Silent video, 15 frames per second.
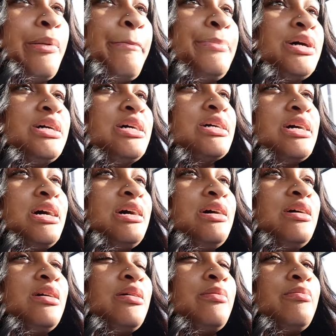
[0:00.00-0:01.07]
But
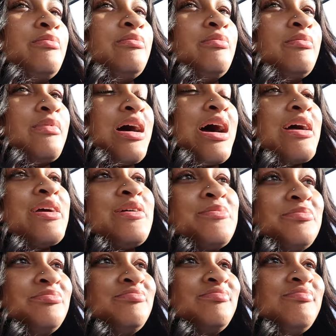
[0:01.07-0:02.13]
I
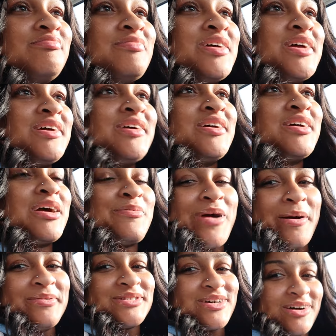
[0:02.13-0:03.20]
am
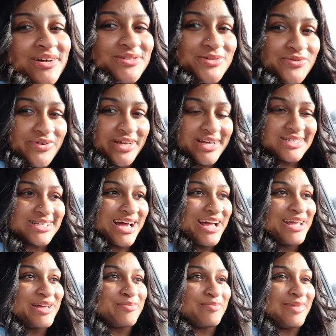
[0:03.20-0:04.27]
probably talking too fast. I
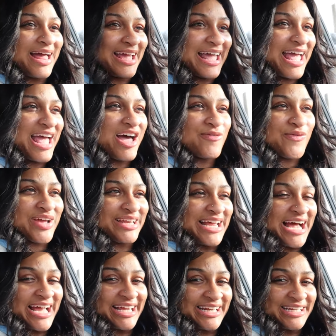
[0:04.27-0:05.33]
am like halfway
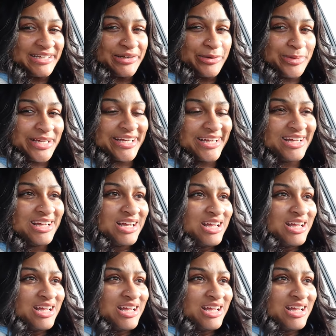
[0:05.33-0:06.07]
dying a little bit.